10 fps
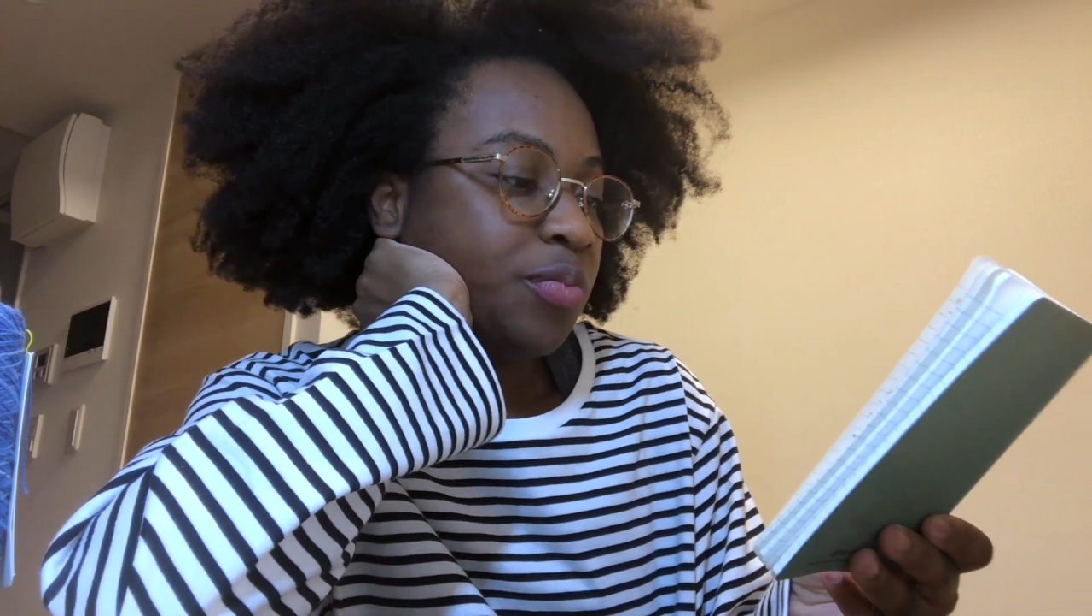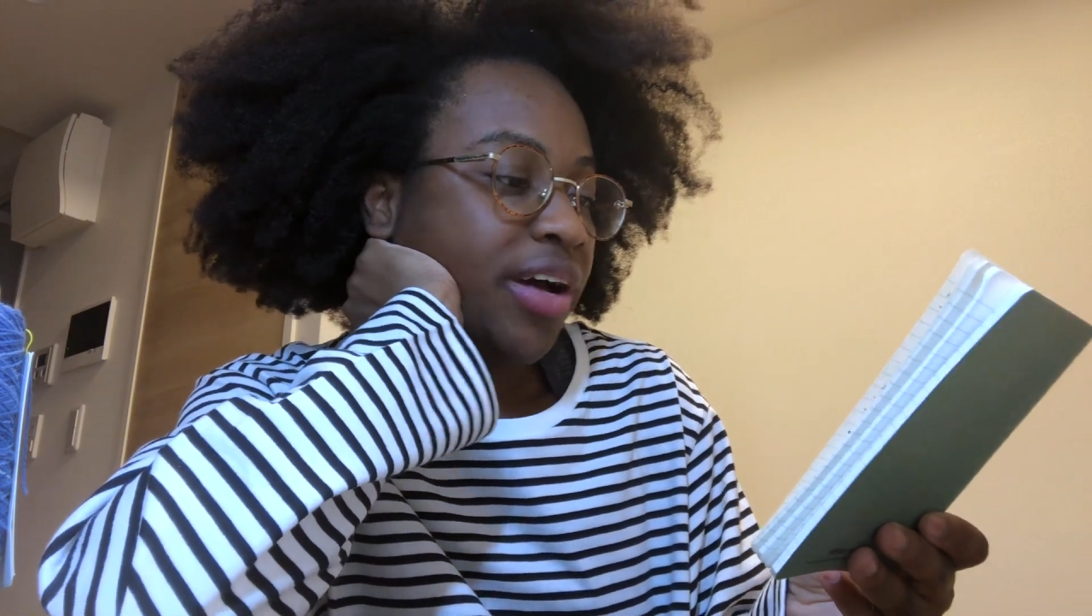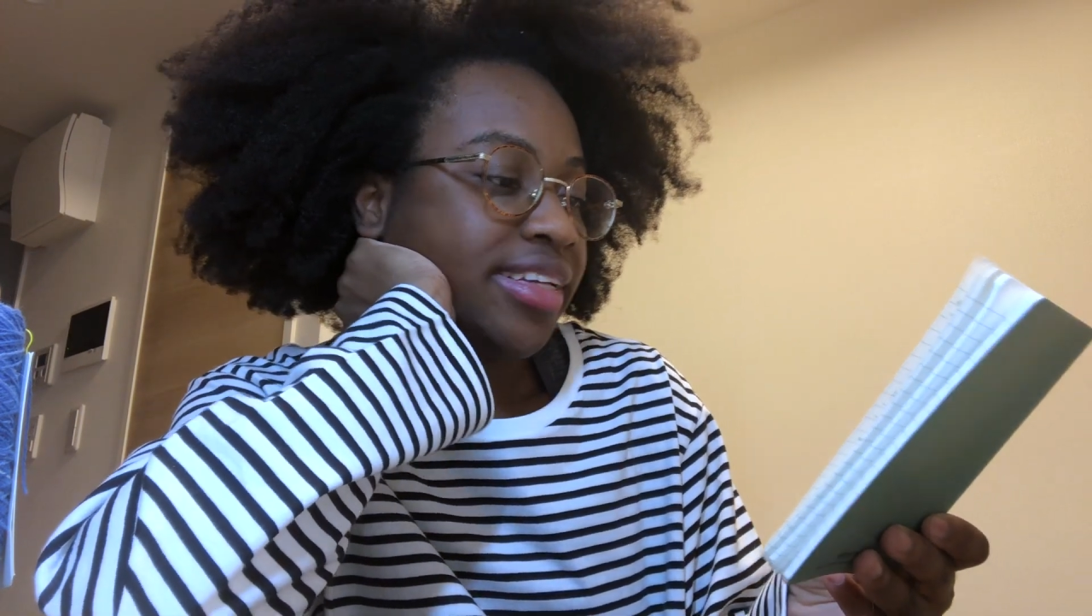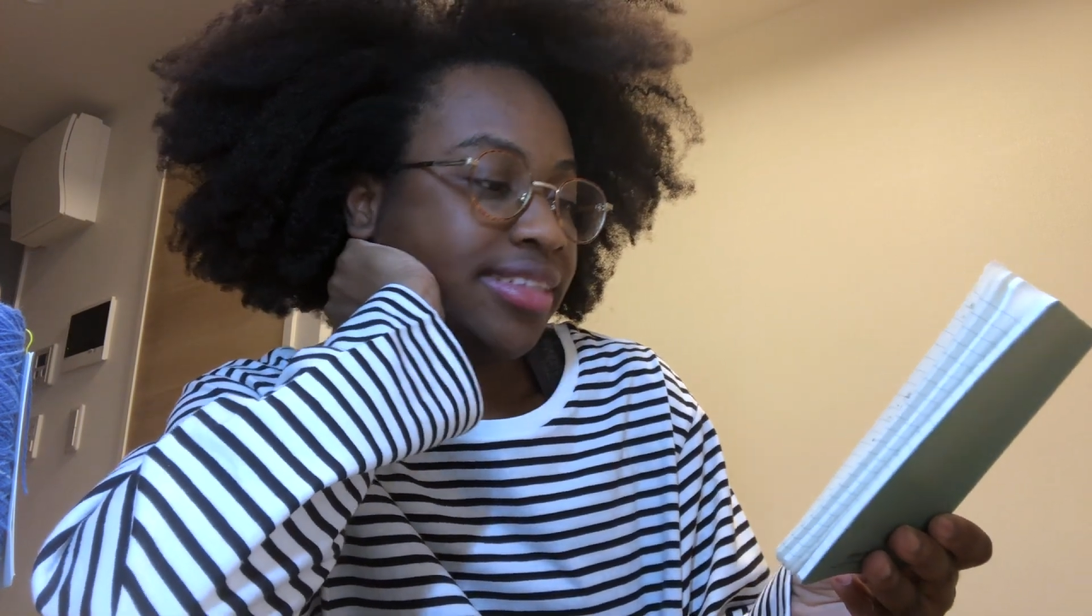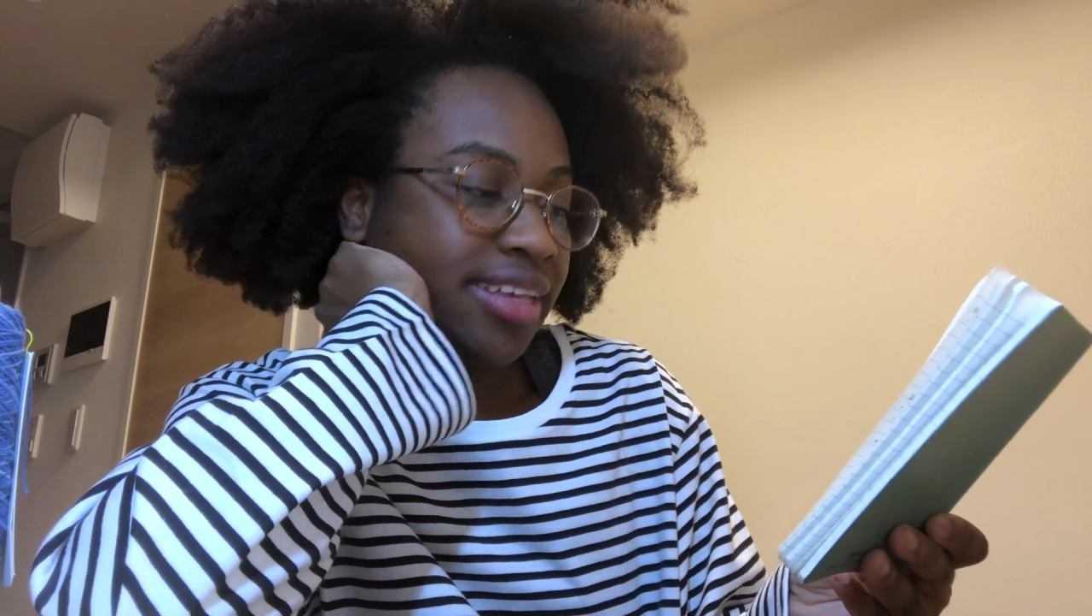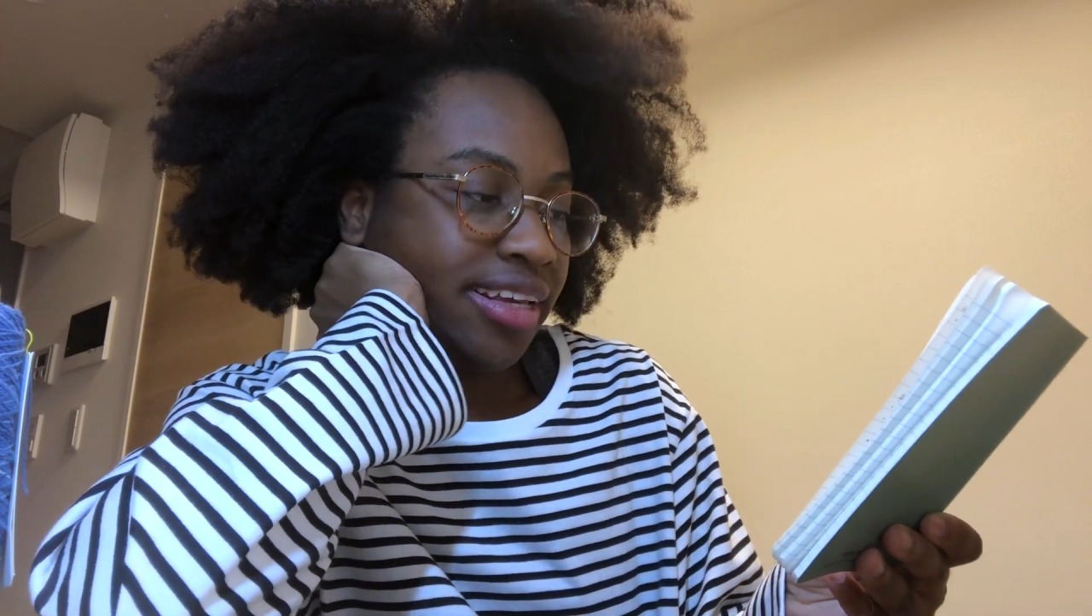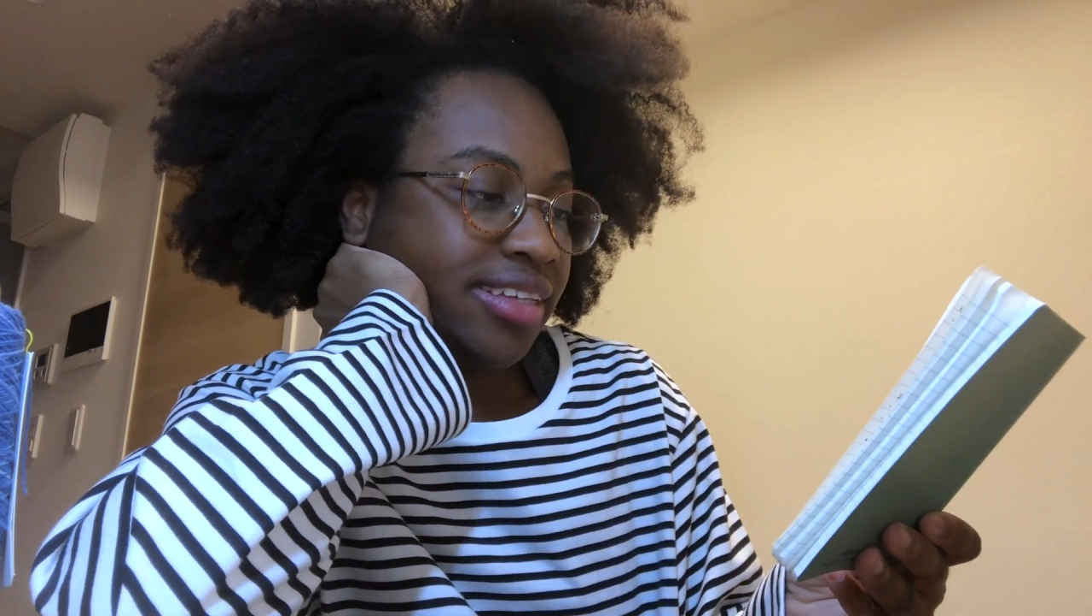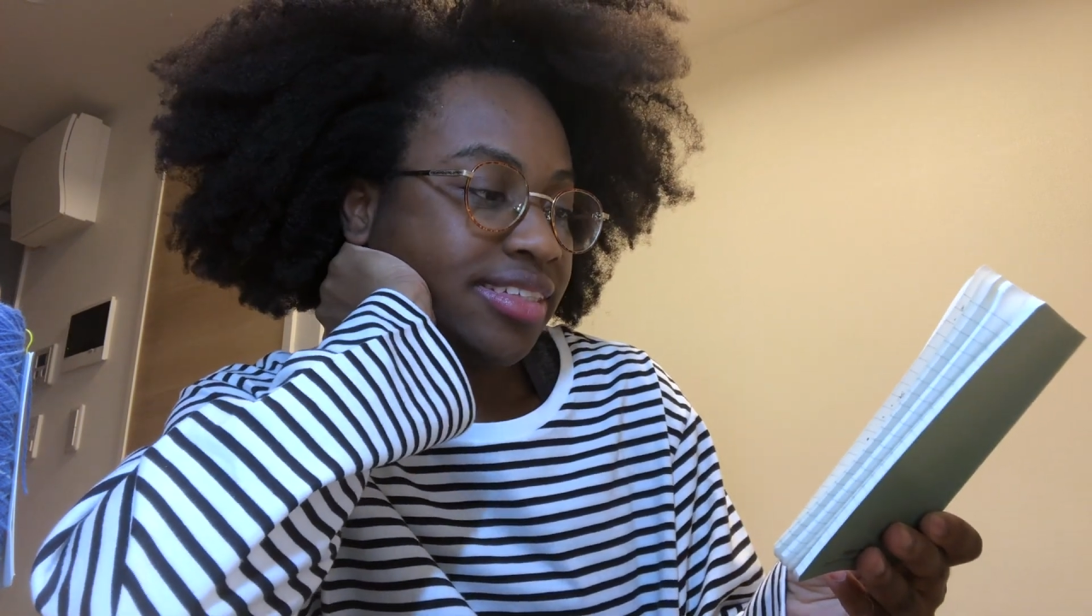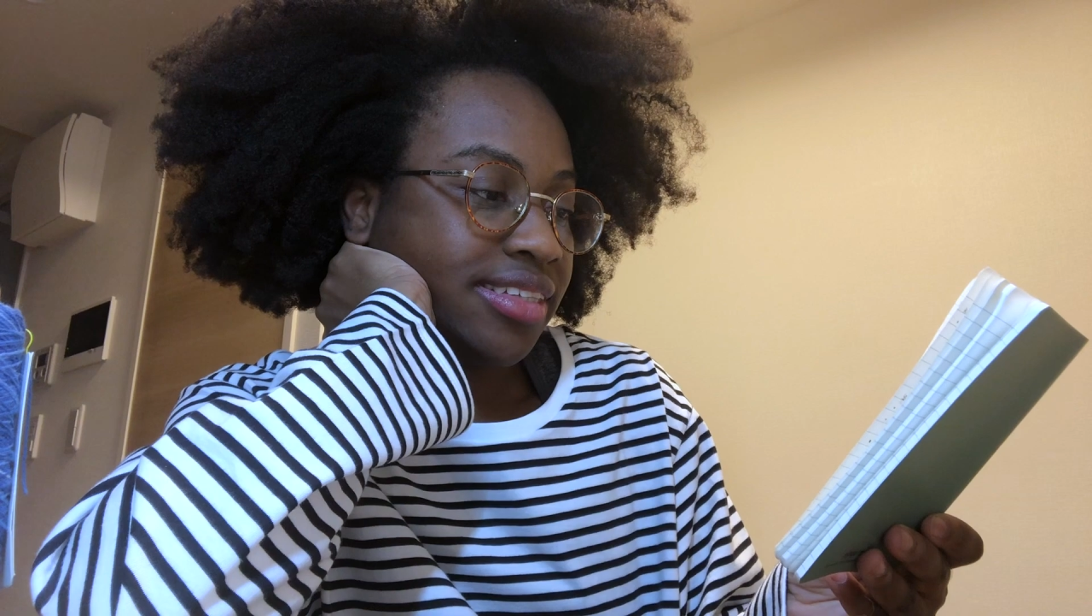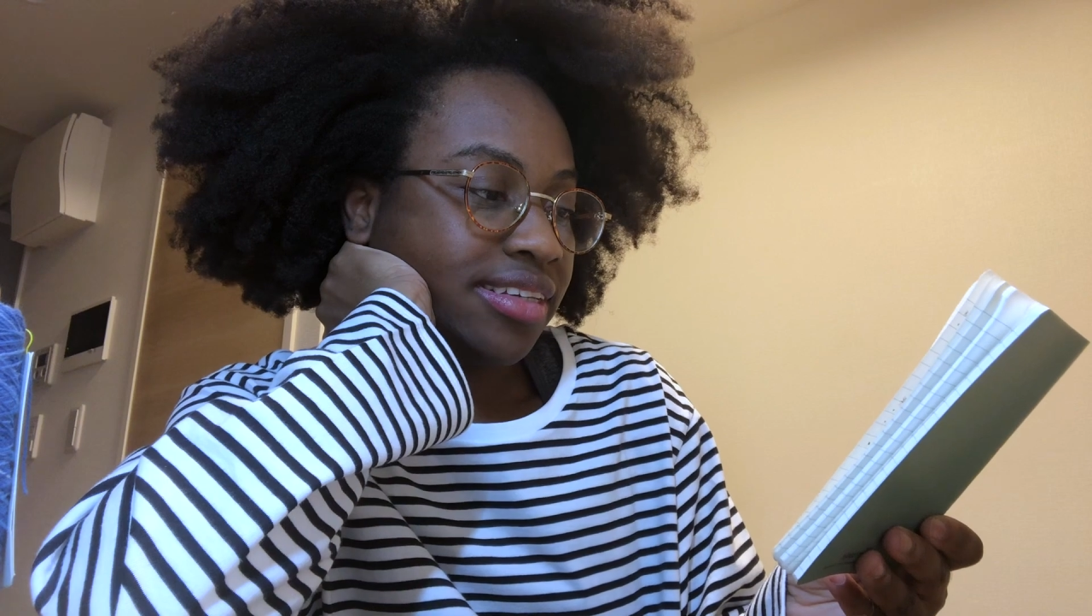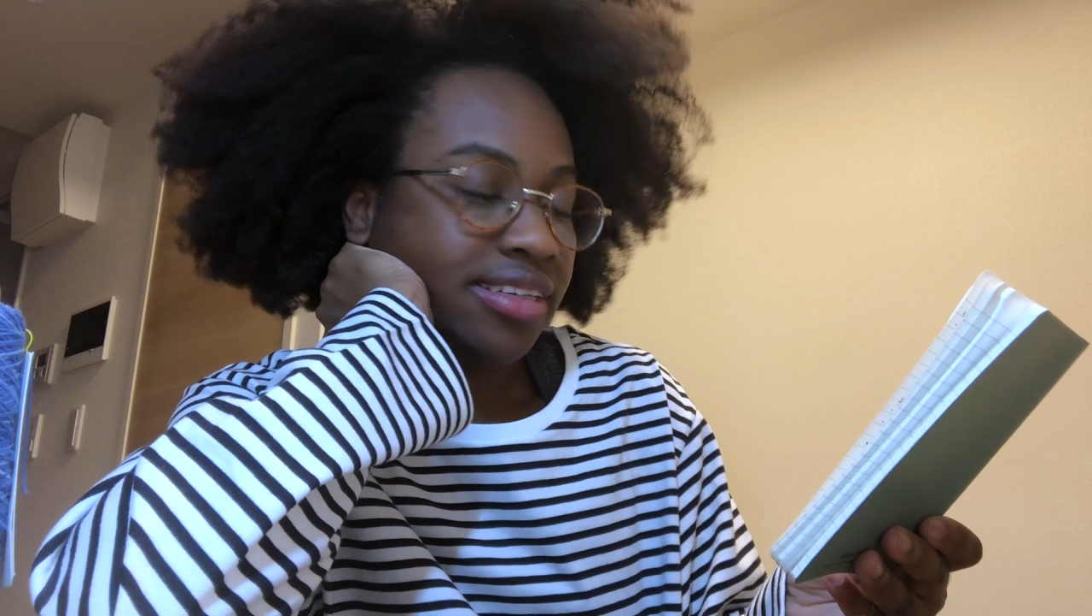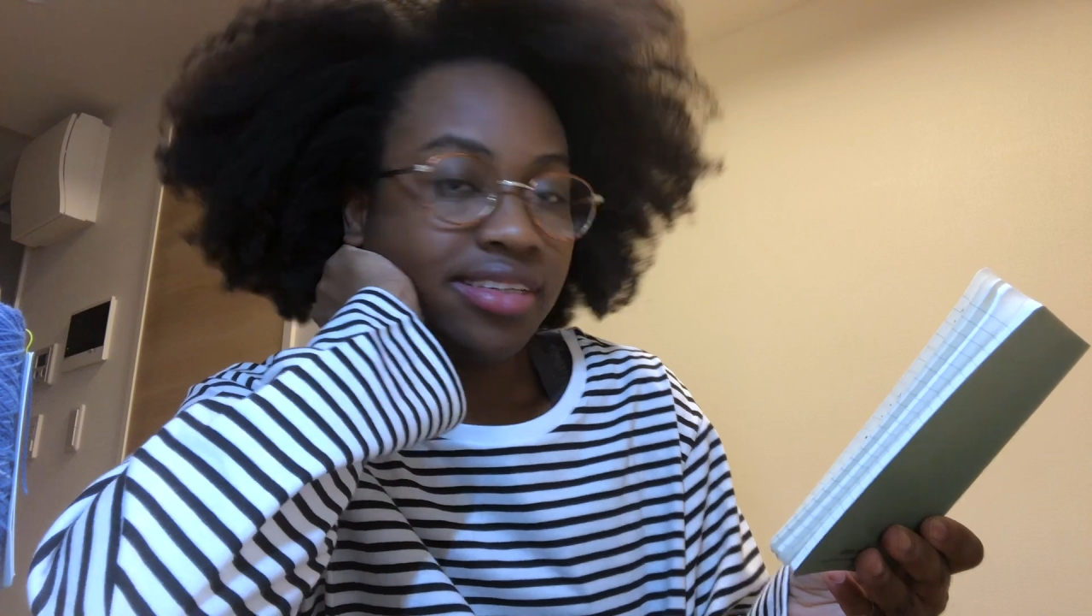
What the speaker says: by 6